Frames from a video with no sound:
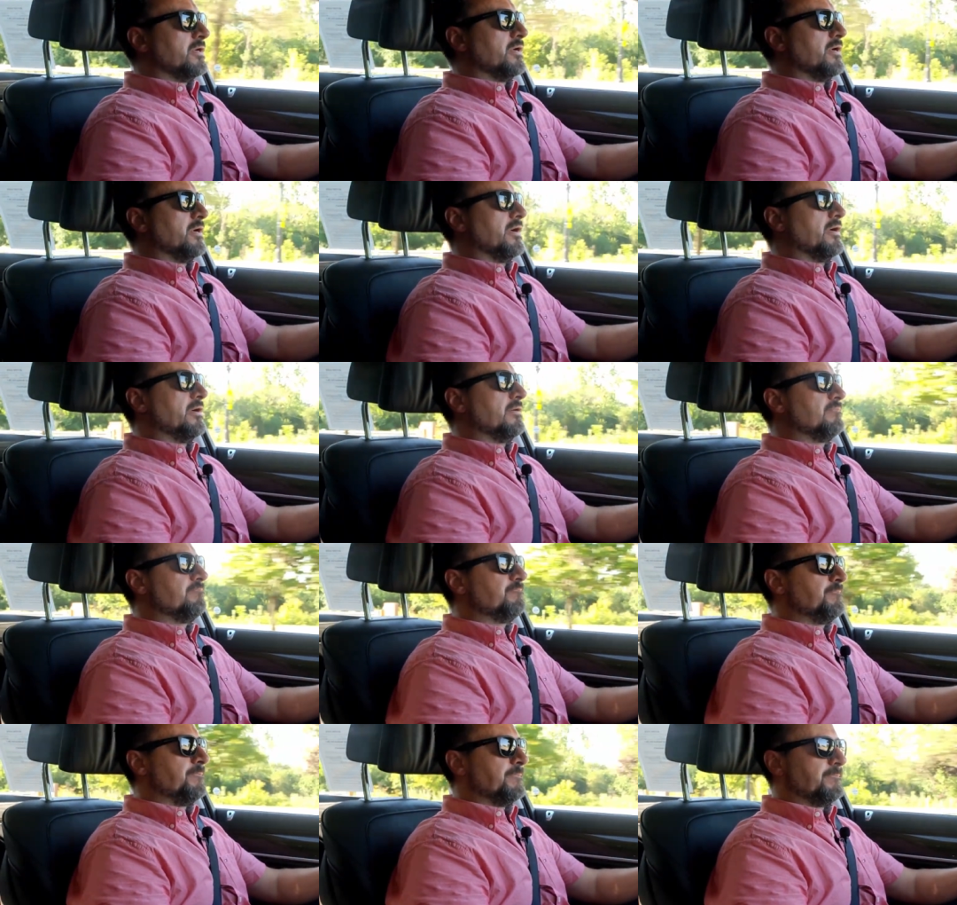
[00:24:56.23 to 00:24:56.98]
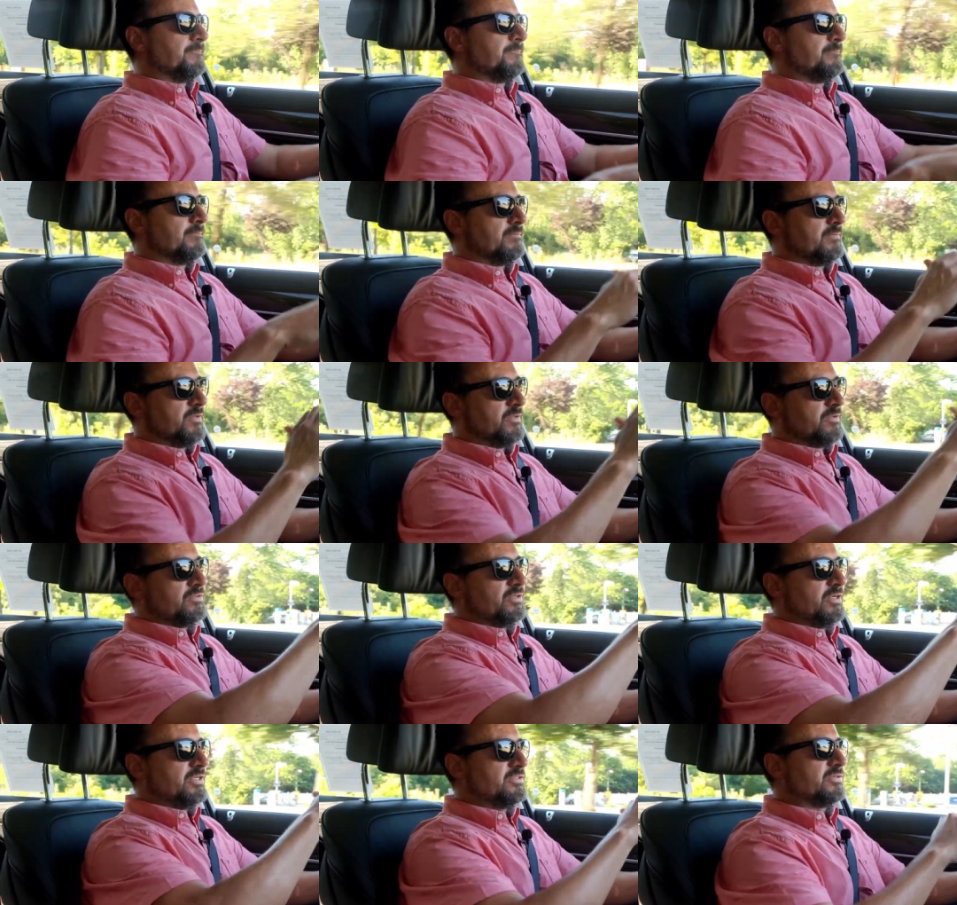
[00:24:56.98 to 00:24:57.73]
Um, I'm going to
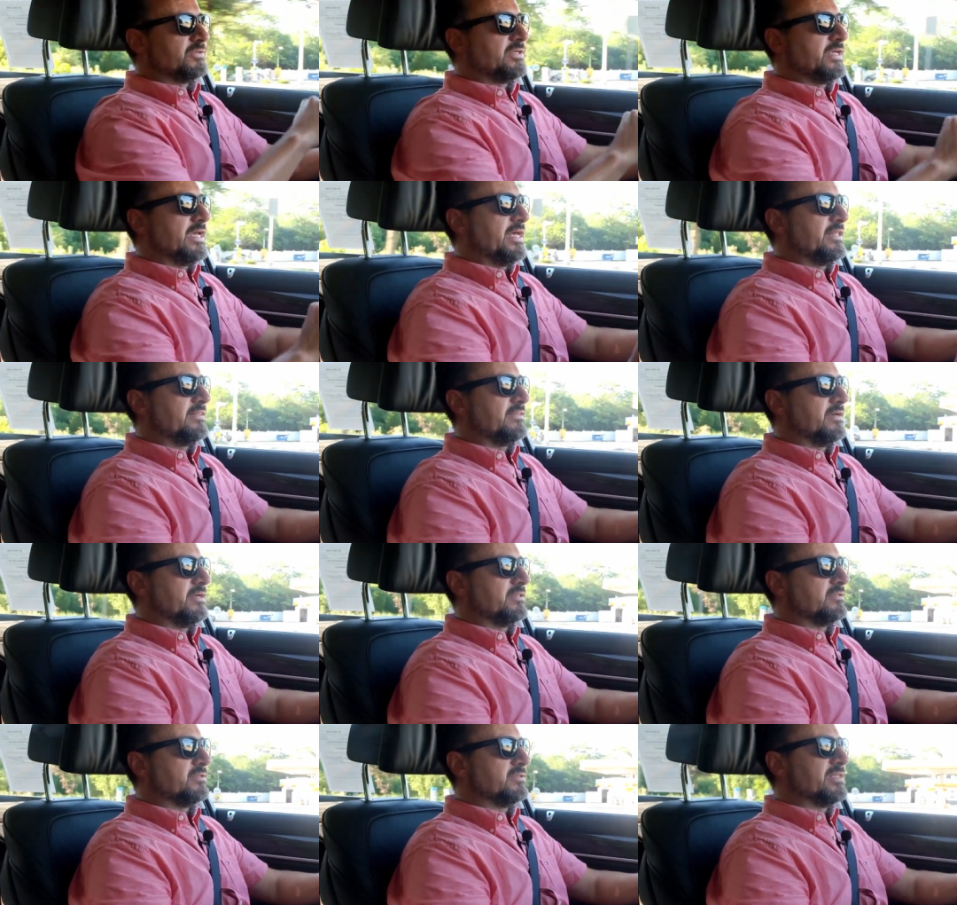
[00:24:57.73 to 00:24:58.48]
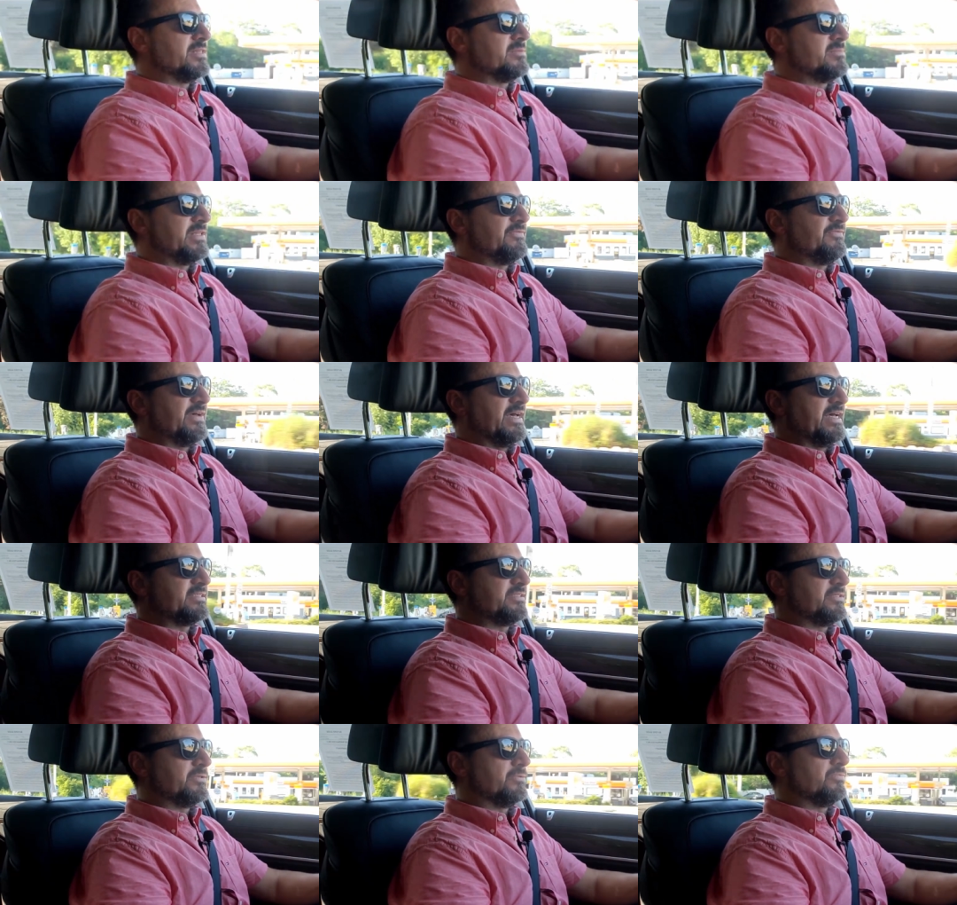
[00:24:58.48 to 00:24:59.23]
try to get on a little bit
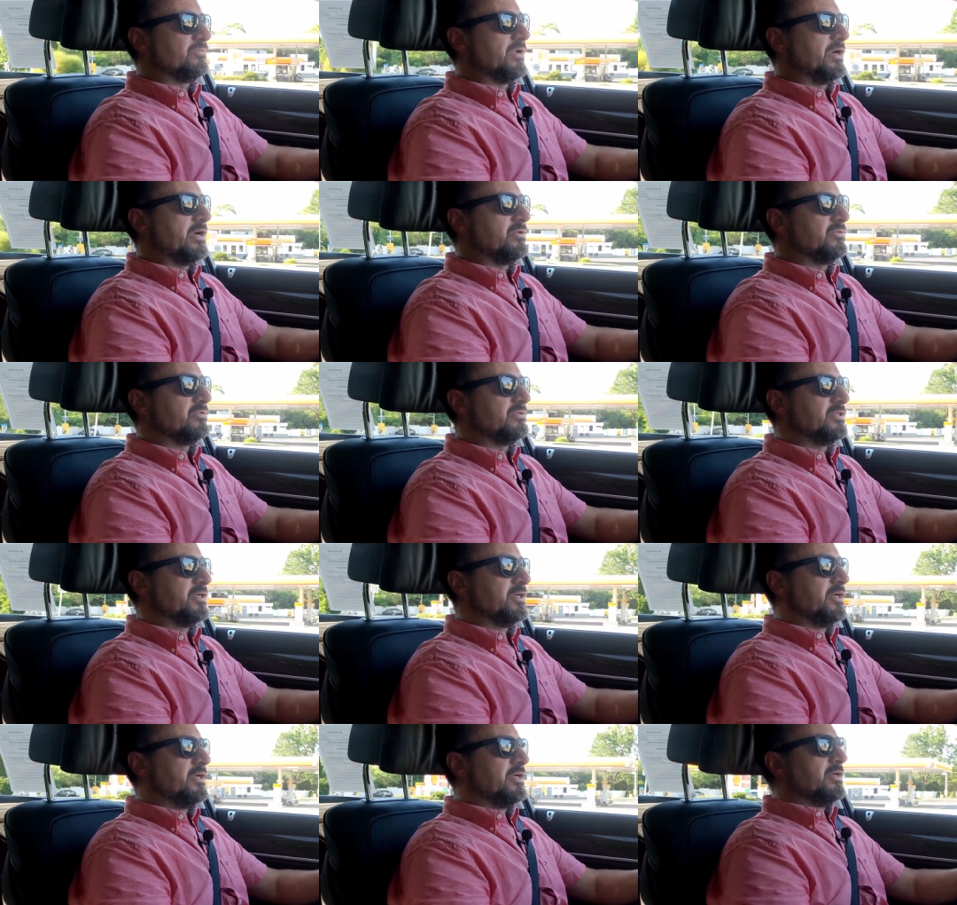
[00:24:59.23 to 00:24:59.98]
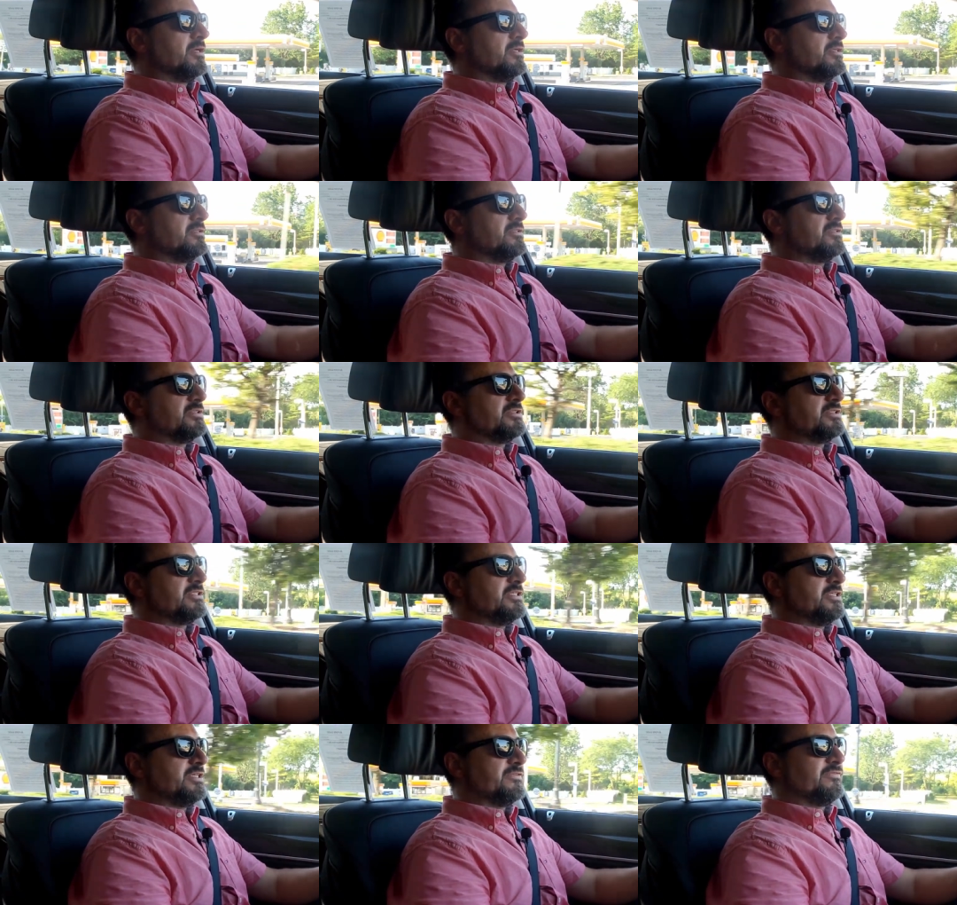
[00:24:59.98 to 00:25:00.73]
faster route to
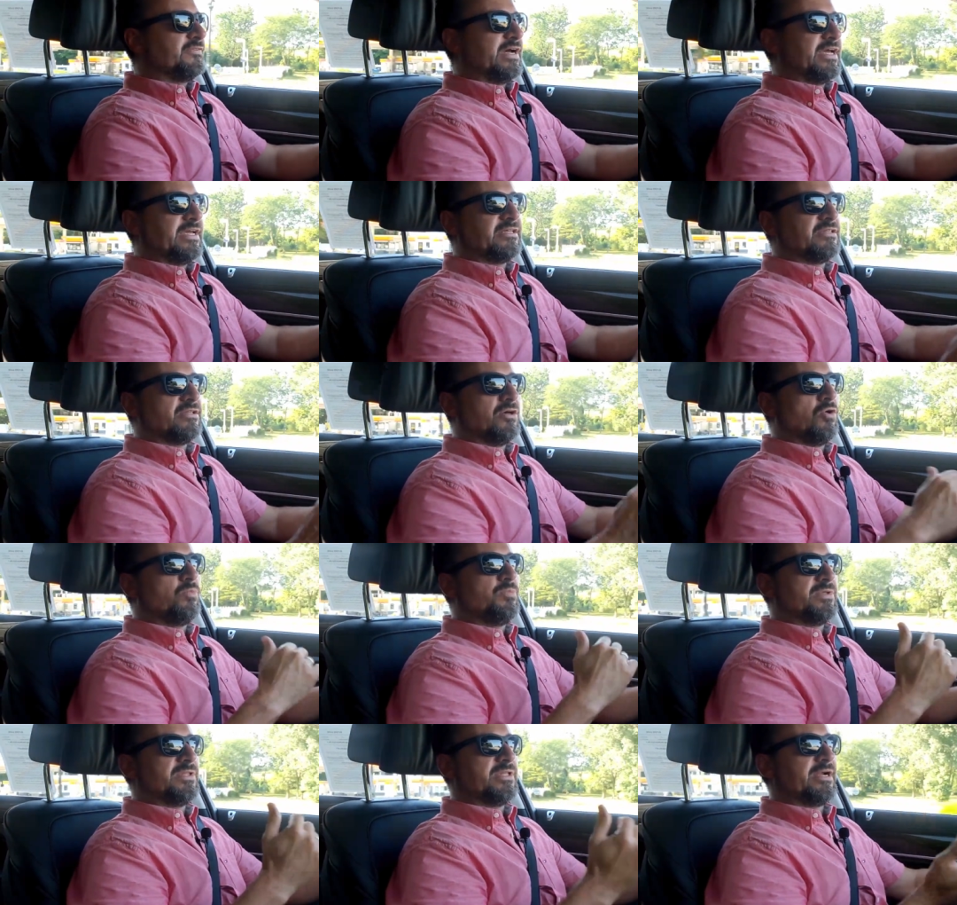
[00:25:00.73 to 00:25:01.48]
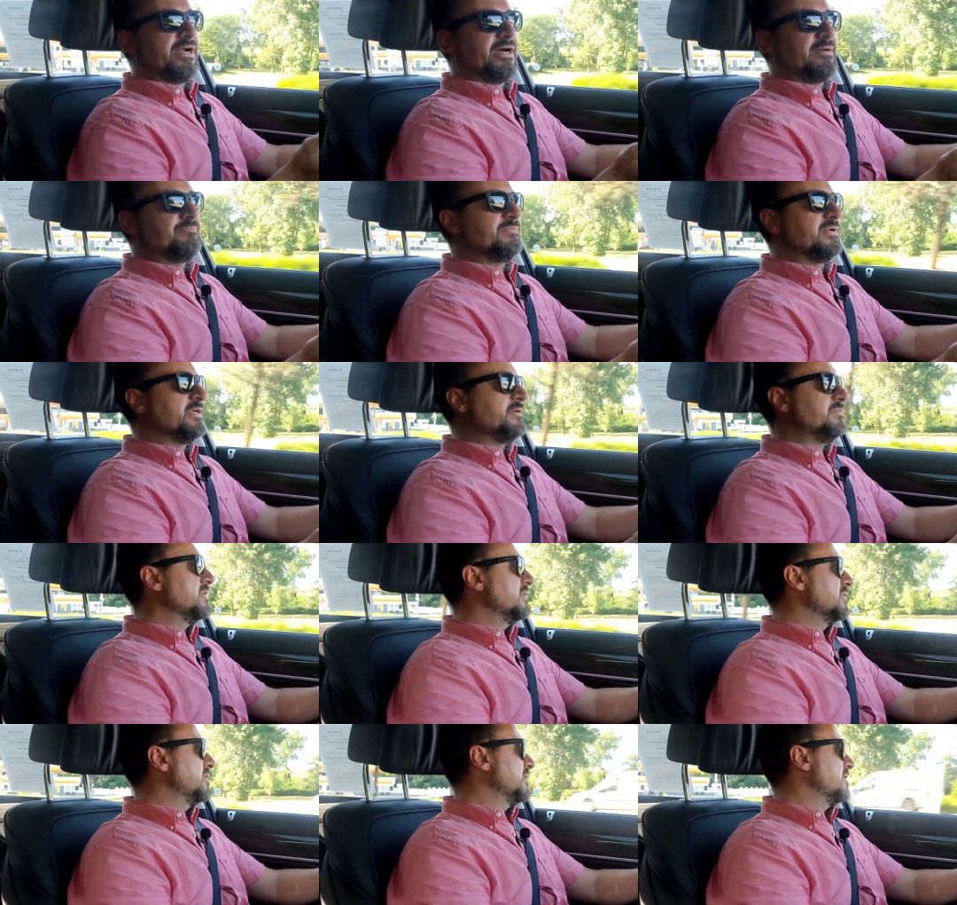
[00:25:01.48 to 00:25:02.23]
see if I can open it up
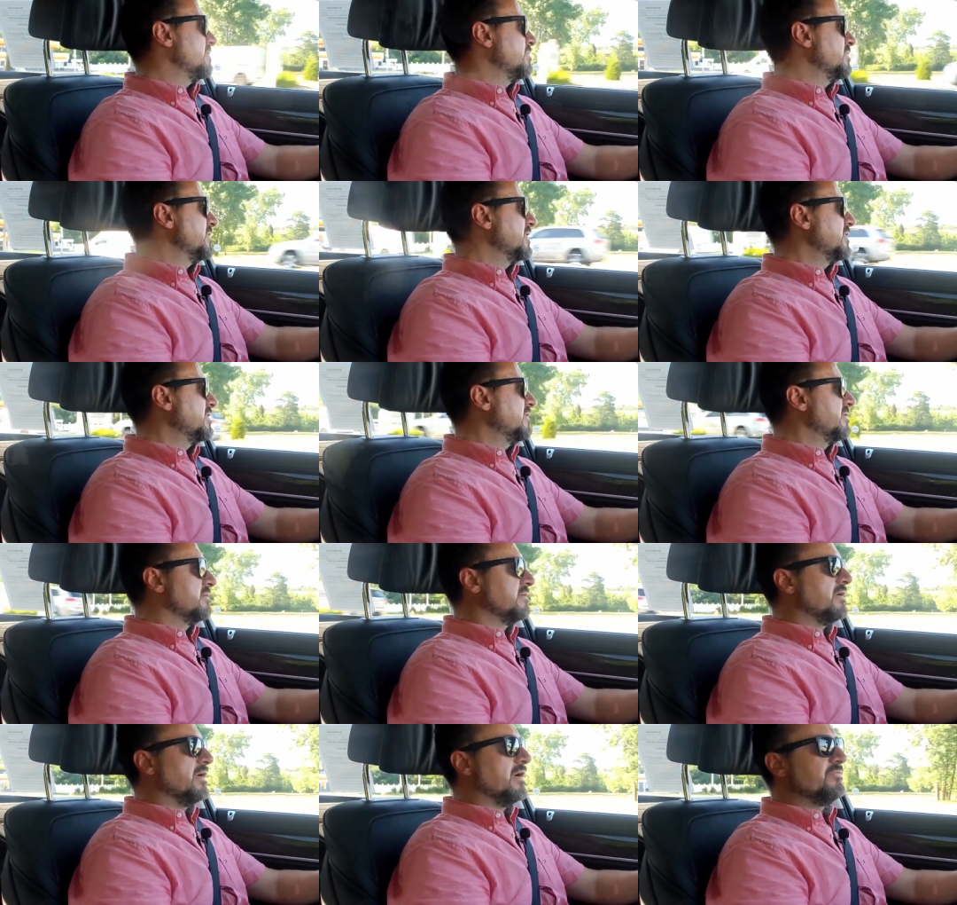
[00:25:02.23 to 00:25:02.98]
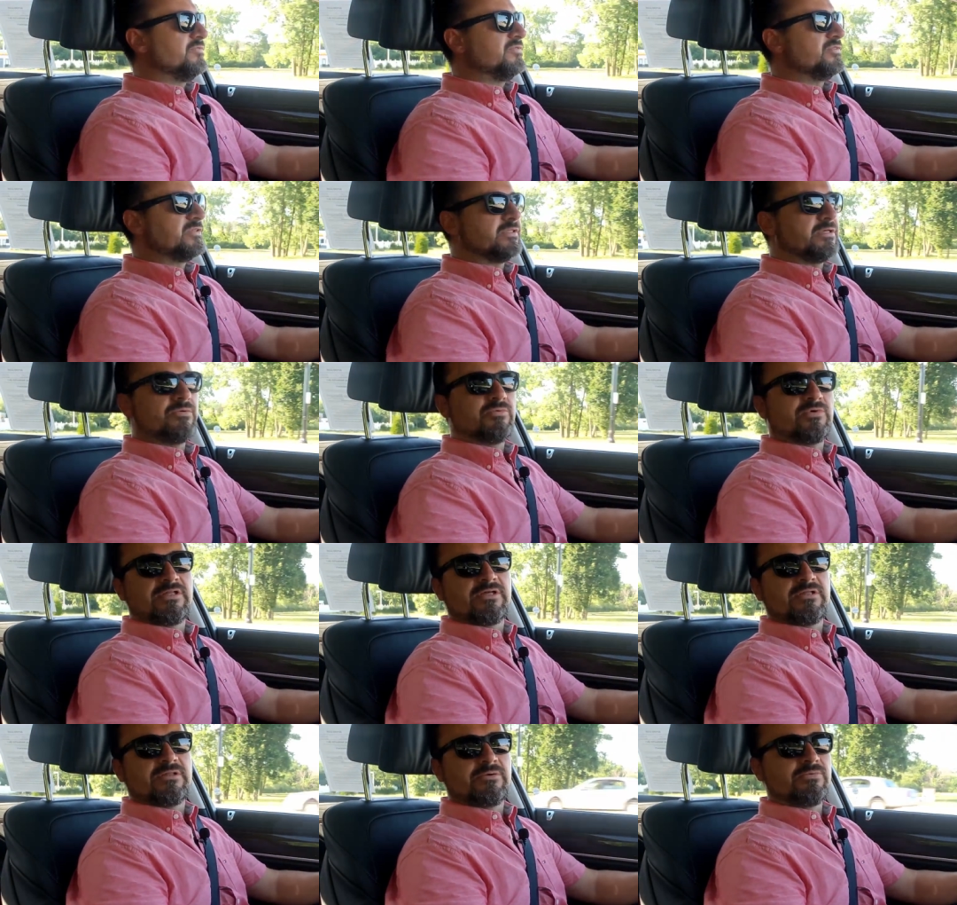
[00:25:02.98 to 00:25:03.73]
maybe a little bit, obviously
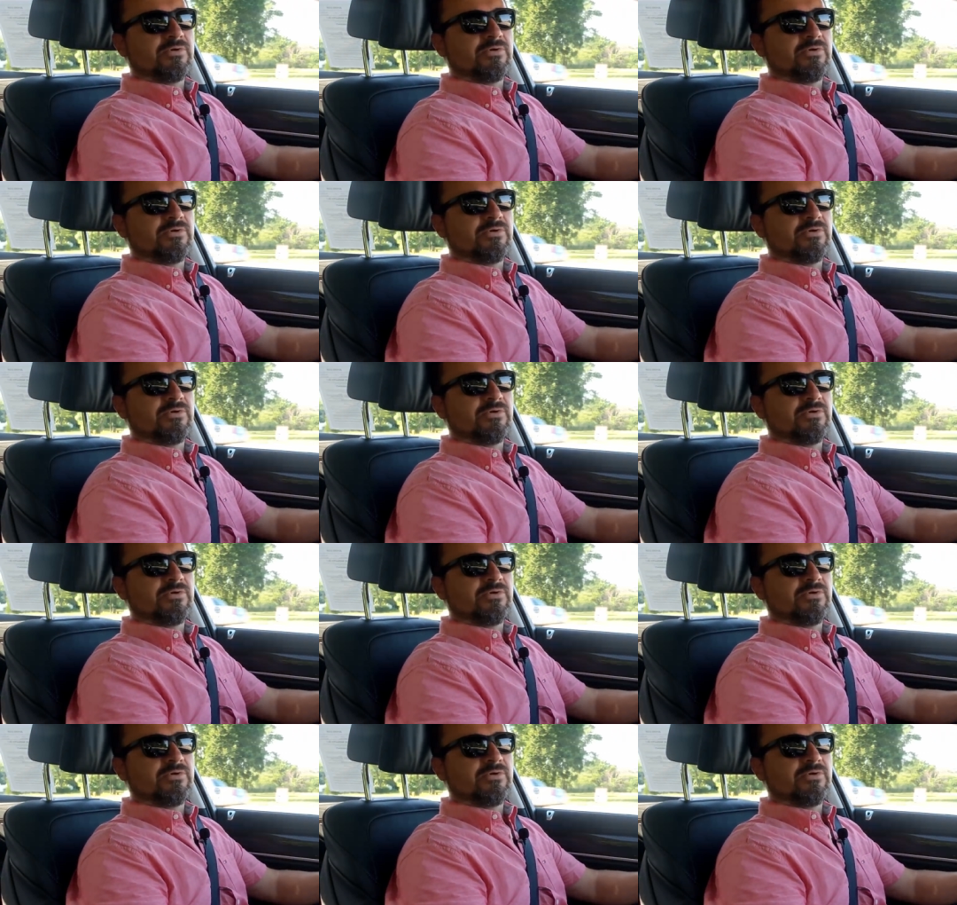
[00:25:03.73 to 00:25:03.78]
within the